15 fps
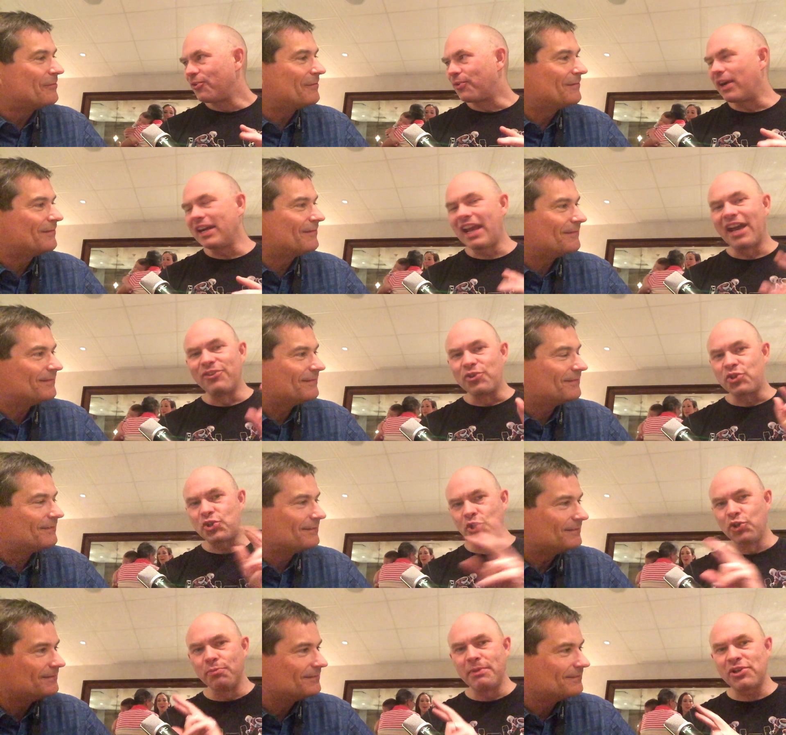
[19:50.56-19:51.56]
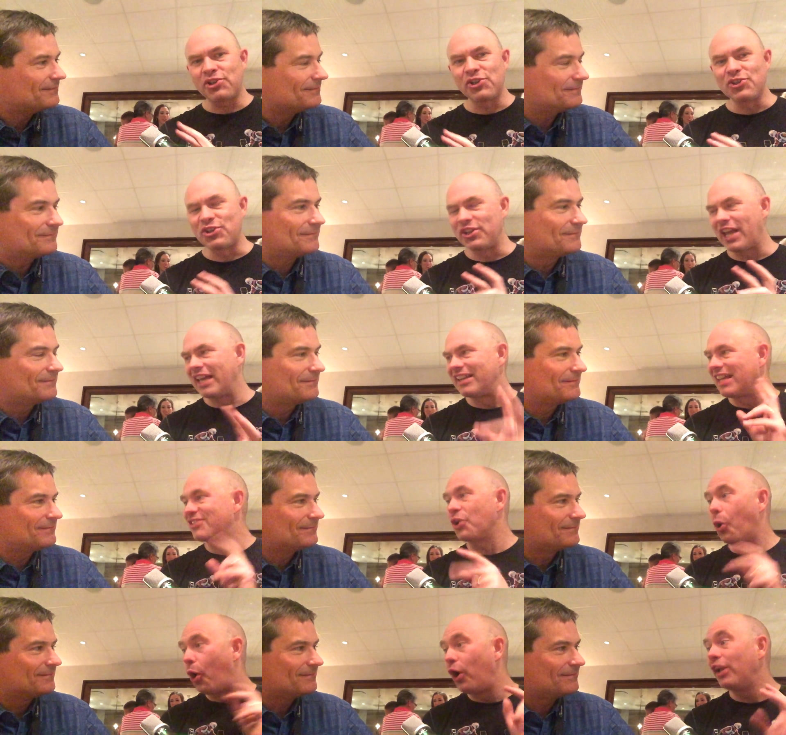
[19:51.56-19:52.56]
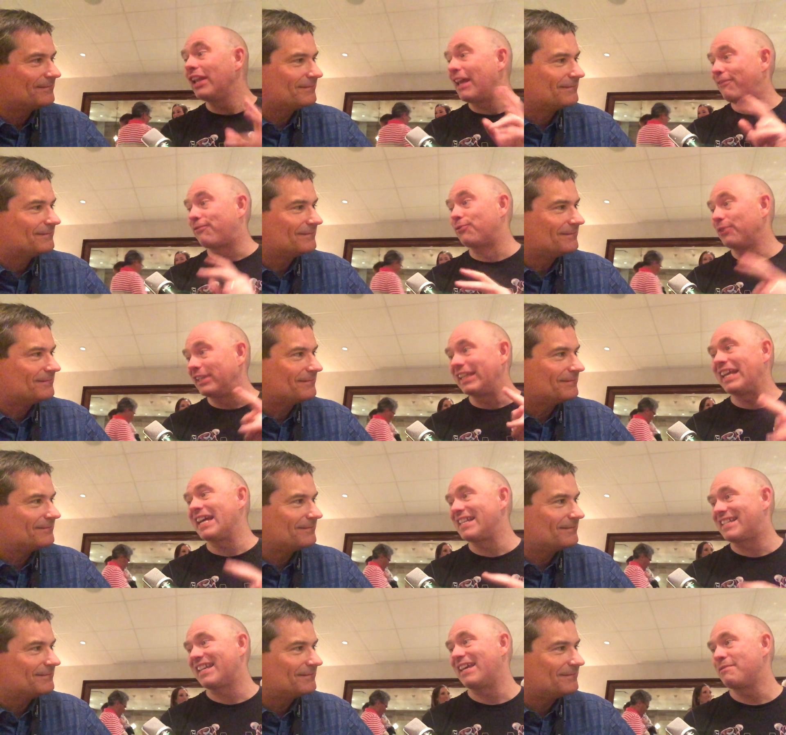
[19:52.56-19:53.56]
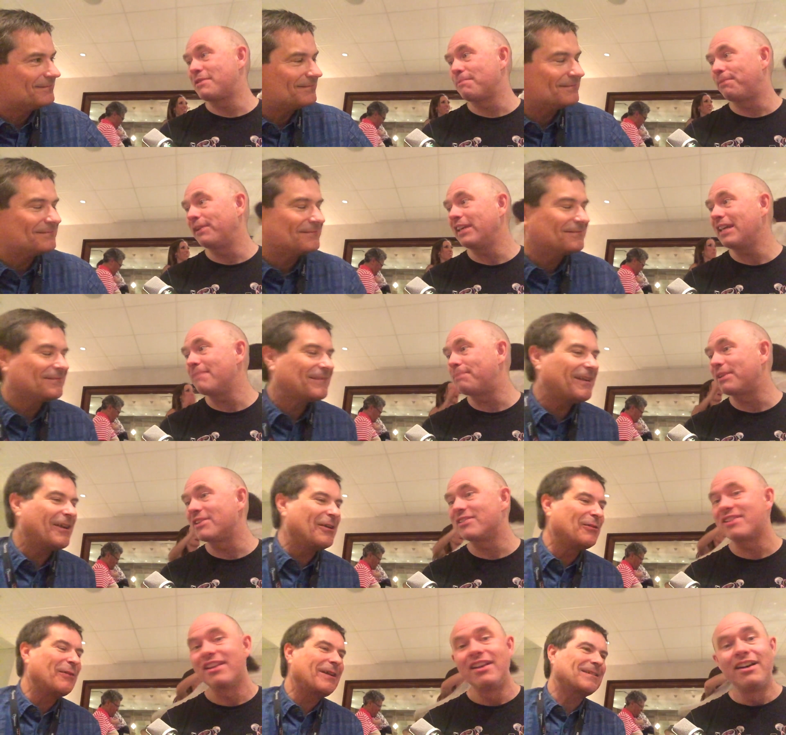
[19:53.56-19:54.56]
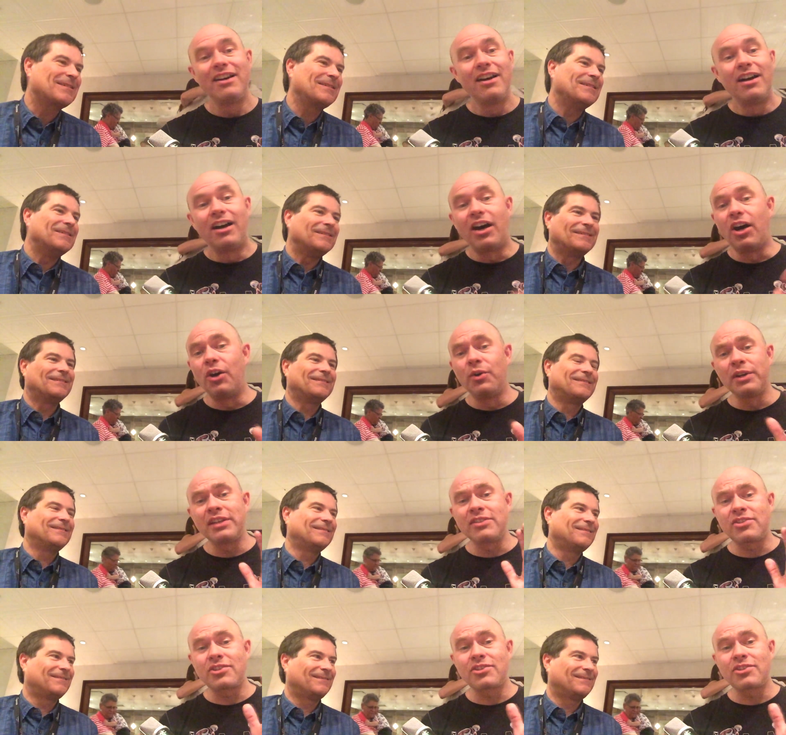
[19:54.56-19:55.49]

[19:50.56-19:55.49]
Speaker 1: Right, and there's two missions in that, and that's all I've really had time to play. oh, excellent! Oh, it is